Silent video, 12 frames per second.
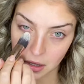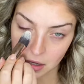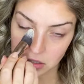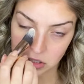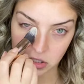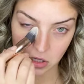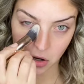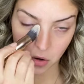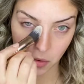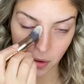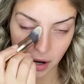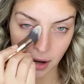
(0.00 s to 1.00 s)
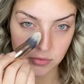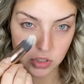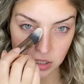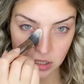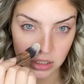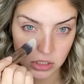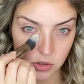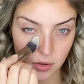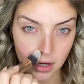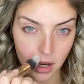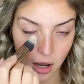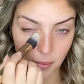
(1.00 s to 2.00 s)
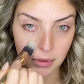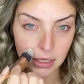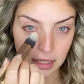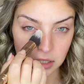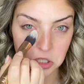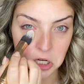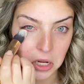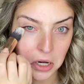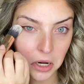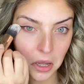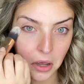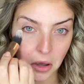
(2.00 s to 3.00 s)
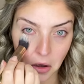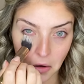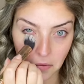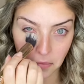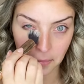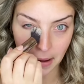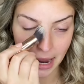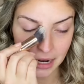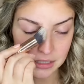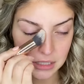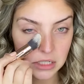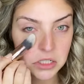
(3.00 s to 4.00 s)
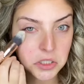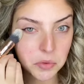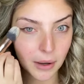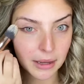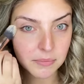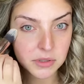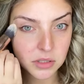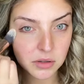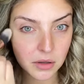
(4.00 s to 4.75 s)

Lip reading: So I'm just going to do a combination of pats and swipes.